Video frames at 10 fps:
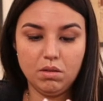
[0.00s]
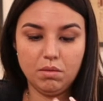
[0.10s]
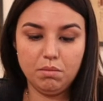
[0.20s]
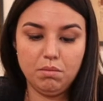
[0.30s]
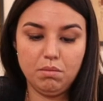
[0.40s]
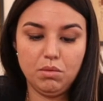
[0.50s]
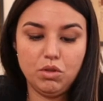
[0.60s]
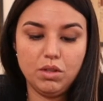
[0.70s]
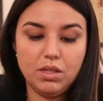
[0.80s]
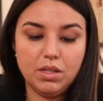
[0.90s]
Make sure
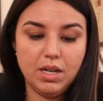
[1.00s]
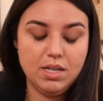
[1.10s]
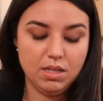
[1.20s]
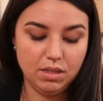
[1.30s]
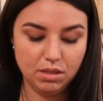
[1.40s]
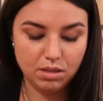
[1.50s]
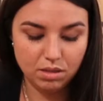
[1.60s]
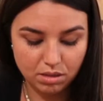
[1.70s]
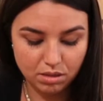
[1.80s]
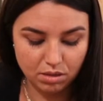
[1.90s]
it's tight.
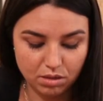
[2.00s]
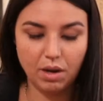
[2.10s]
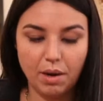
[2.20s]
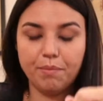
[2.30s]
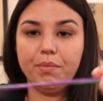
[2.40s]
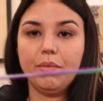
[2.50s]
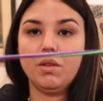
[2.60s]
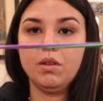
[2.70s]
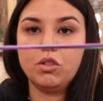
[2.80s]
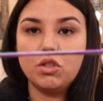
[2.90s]
Okay,
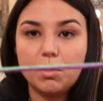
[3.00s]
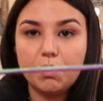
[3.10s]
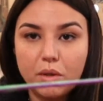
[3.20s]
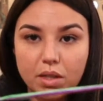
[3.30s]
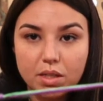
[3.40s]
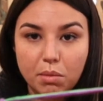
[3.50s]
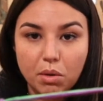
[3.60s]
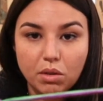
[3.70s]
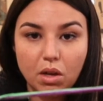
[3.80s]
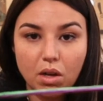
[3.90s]
so just put a small
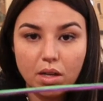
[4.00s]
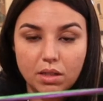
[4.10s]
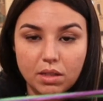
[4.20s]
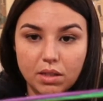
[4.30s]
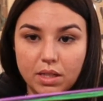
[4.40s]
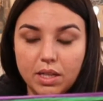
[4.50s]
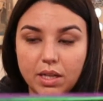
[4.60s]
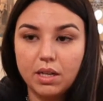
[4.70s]
knot in there.